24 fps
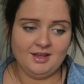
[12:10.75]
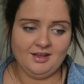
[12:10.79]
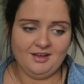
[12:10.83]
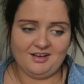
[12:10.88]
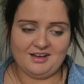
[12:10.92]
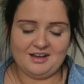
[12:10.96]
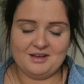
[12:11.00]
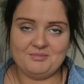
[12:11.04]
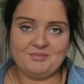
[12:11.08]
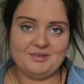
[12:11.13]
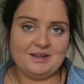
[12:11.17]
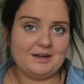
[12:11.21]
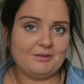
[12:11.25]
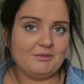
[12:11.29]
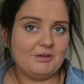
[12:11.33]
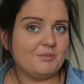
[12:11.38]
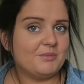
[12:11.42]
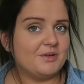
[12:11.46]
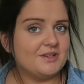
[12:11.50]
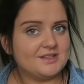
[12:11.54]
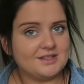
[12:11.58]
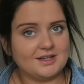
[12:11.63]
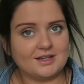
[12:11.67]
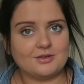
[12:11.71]
I'm now in
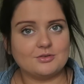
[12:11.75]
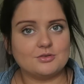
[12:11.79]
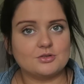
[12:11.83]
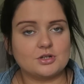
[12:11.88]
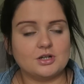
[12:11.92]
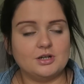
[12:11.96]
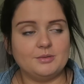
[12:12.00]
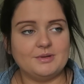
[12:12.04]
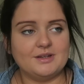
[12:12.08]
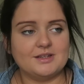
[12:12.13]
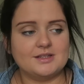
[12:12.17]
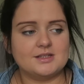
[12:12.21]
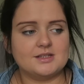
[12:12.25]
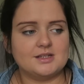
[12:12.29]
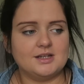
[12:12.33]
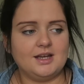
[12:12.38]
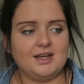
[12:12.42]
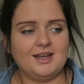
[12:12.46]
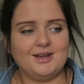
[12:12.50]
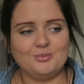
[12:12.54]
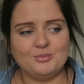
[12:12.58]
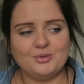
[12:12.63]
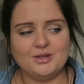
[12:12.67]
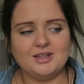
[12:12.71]
my second trimester,
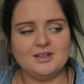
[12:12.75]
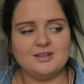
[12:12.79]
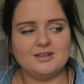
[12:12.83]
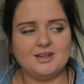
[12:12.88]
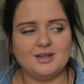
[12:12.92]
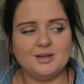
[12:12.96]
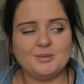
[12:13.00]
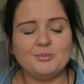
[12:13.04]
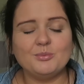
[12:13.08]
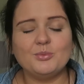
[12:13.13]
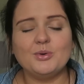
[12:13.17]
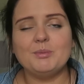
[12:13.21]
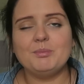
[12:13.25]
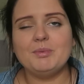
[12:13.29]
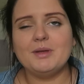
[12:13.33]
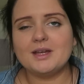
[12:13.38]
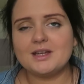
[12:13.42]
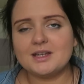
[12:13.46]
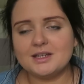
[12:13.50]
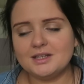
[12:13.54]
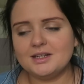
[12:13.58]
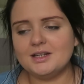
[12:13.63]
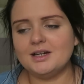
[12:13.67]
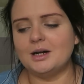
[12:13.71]
and we're
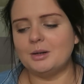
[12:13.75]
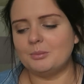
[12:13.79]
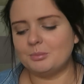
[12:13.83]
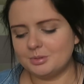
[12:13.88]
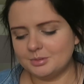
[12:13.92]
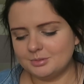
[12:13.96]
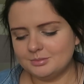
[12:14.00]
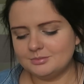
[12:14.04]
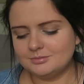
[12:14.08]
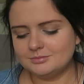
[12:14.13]
picking up.